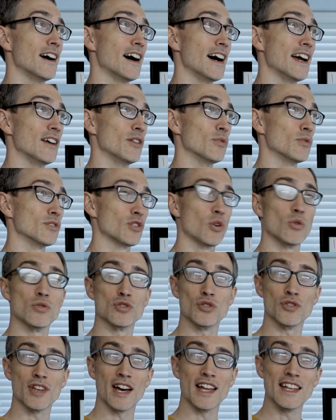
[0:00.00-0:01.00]
I
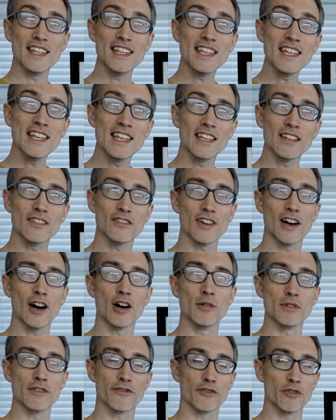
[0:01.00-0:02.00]
told you that E,
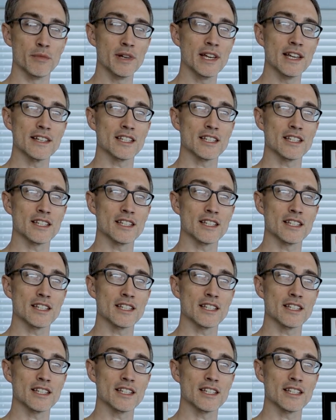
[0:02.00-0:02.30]
for me